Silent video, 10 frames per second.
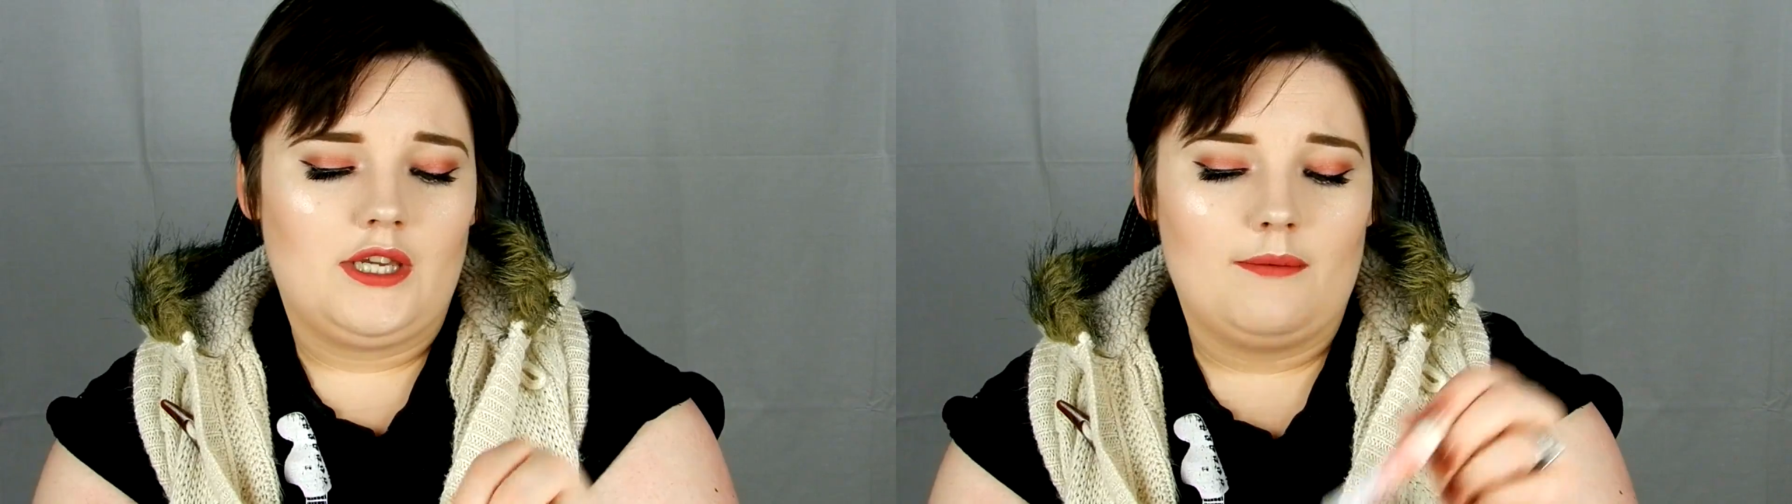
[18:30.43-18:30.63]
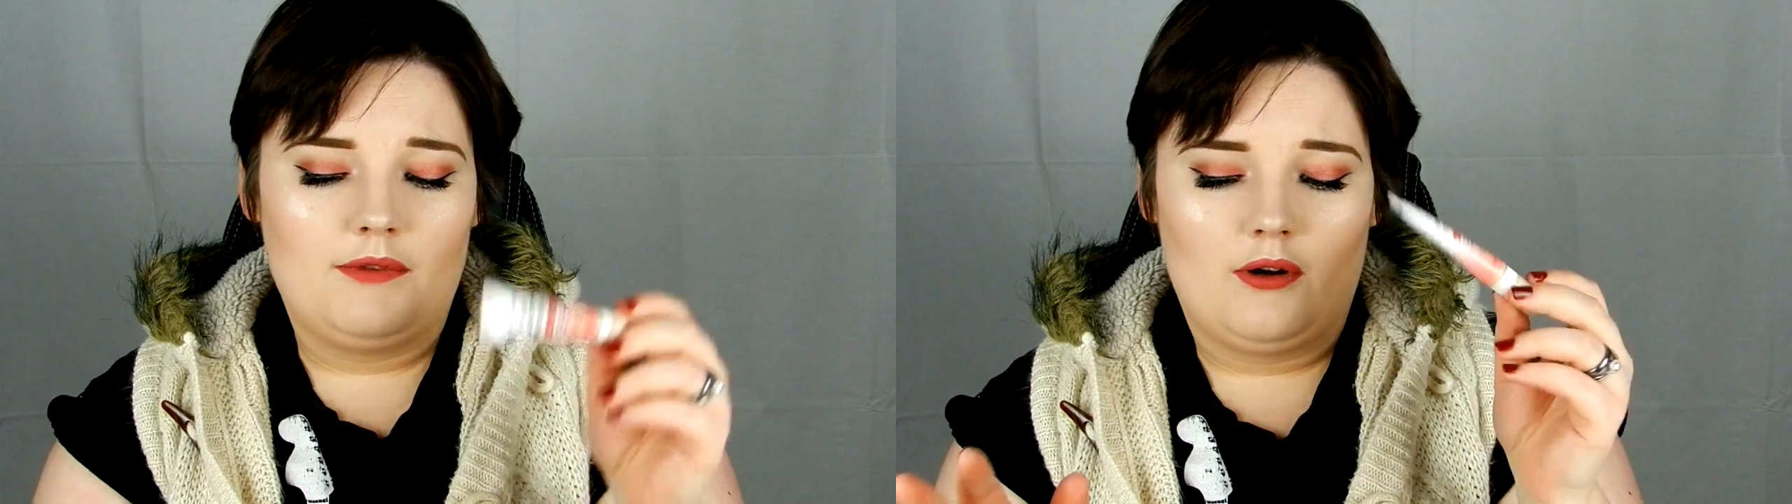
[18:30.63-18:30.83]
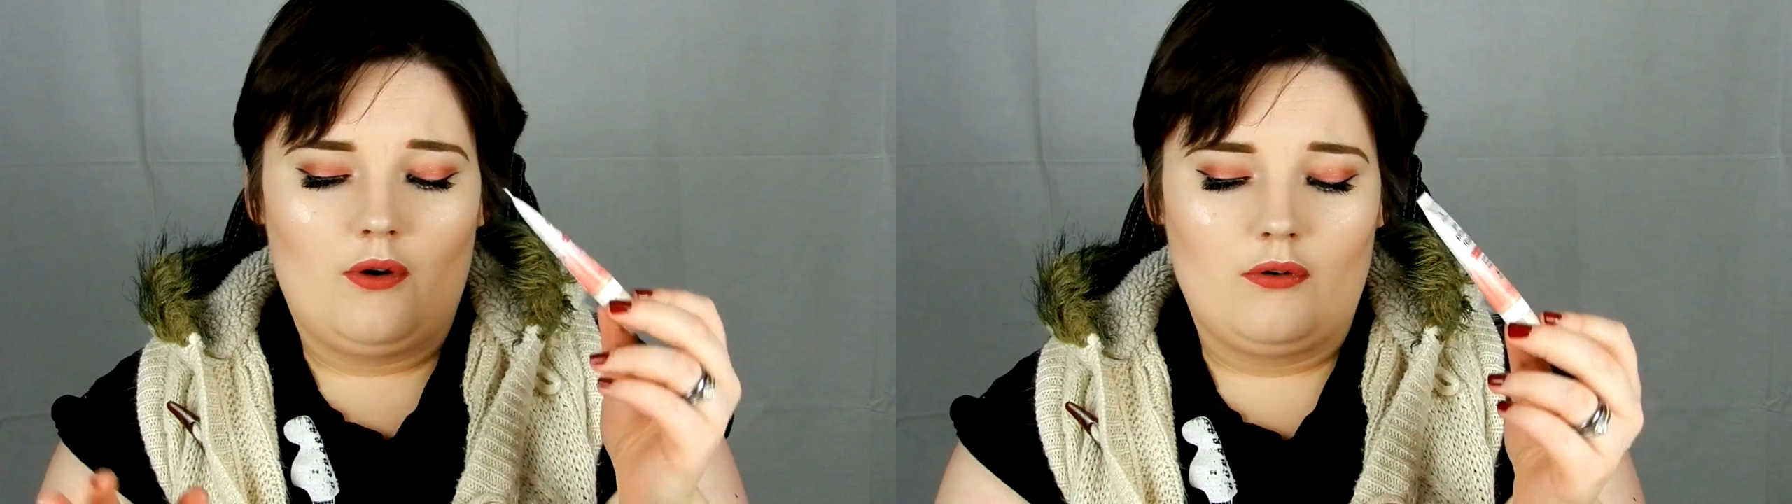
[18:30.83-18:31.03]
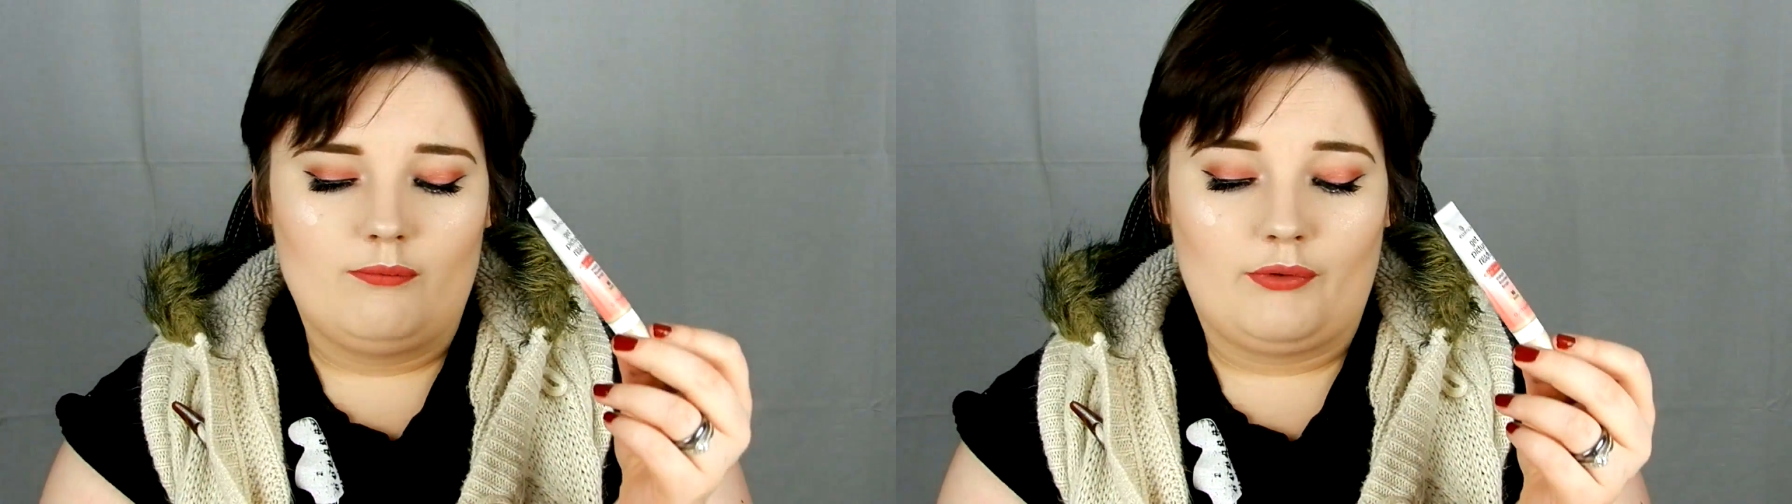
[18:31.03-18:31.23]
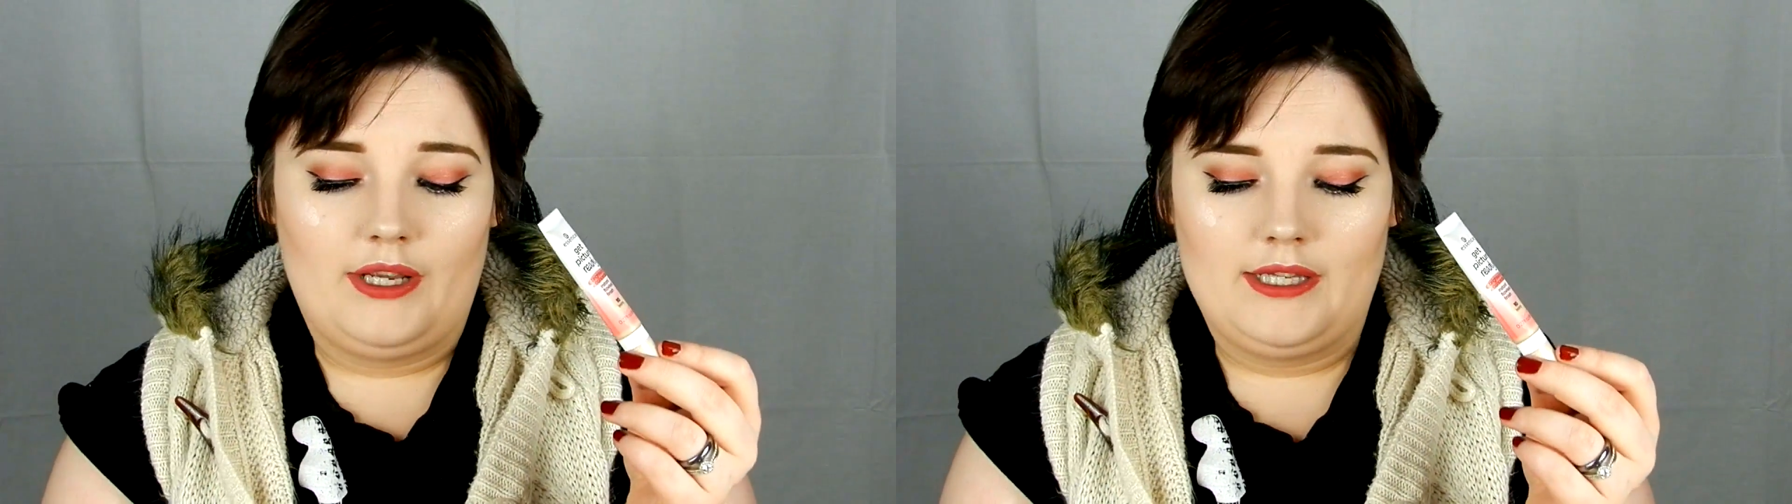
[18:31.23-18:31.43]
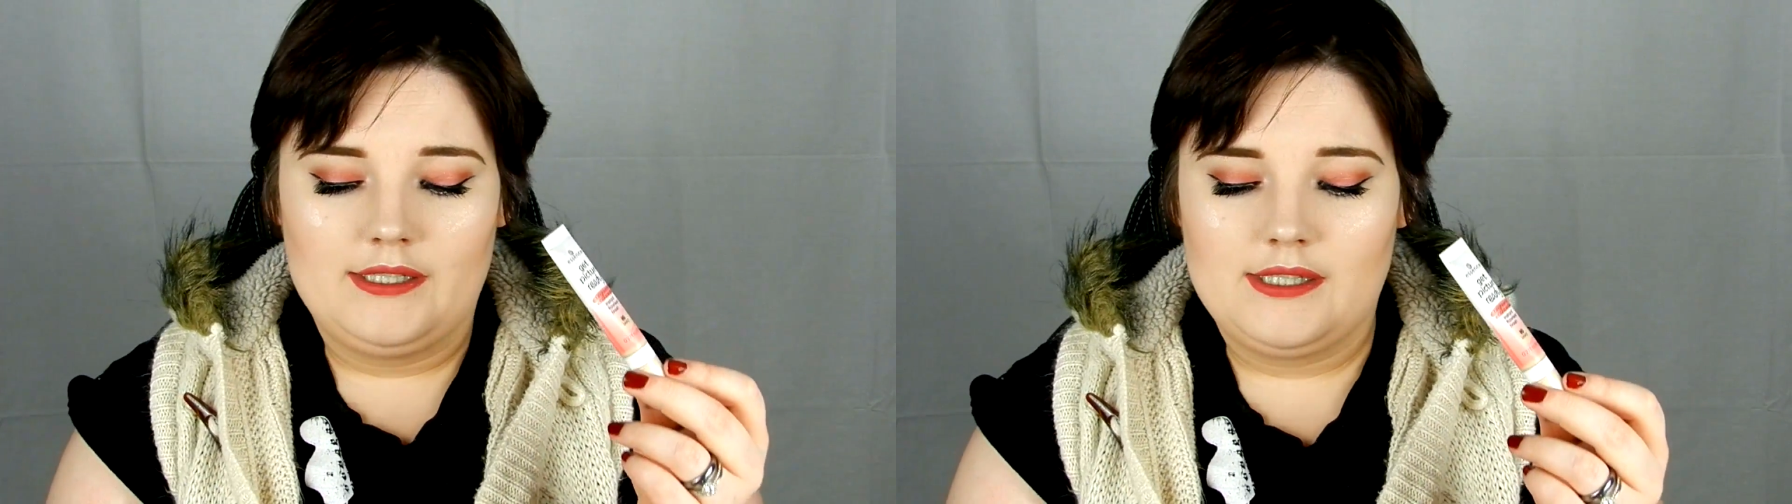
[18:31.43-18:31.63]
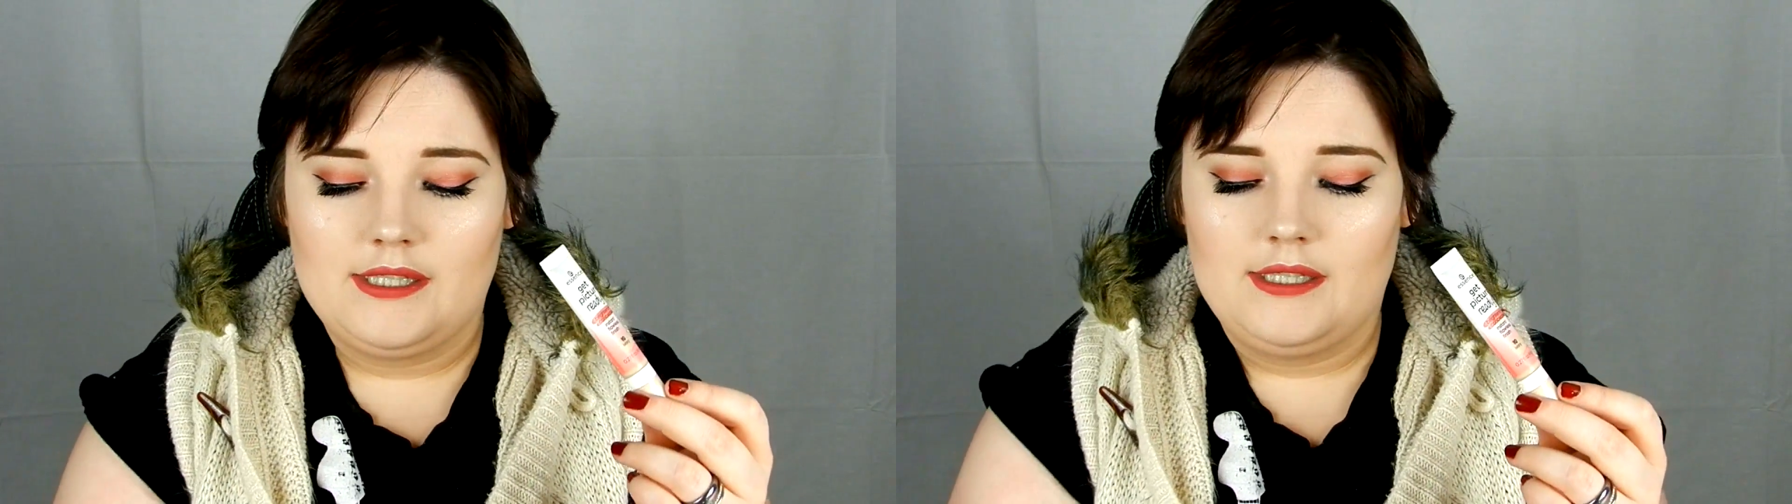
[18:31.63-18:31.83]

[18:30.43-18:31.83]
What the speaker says: up their whole brand